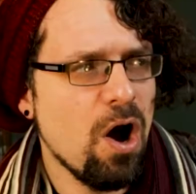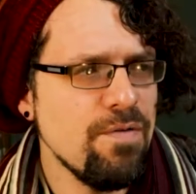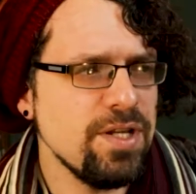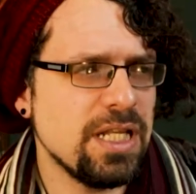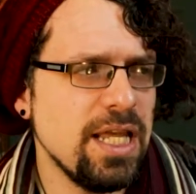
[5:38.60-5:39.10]

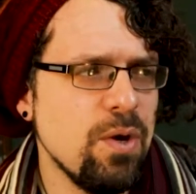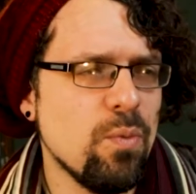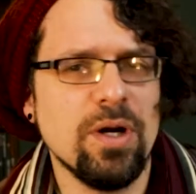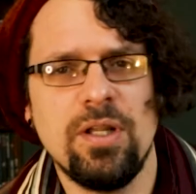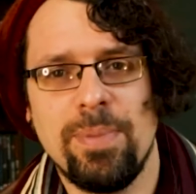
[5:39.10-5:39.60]
obviously,
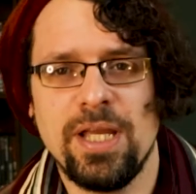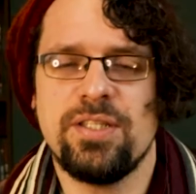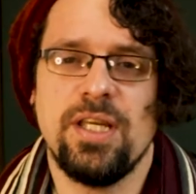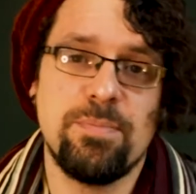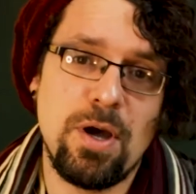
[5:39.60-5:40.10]
one of the
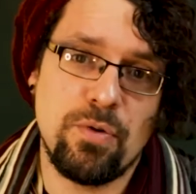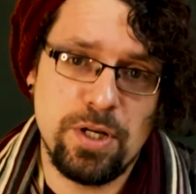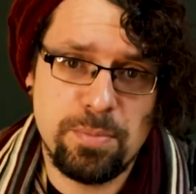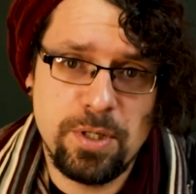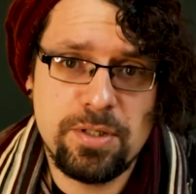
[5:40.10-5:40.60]
biggest things about
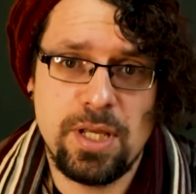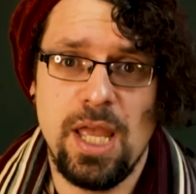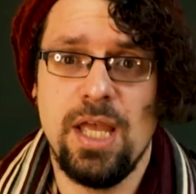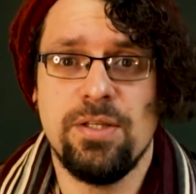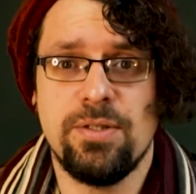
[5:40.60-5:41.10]
Christmas
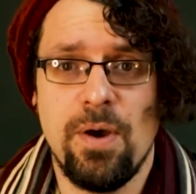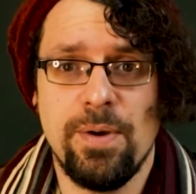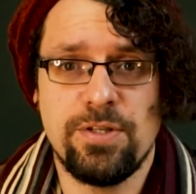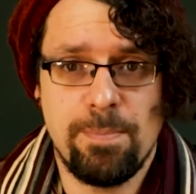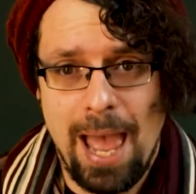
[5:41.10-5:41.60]
is going to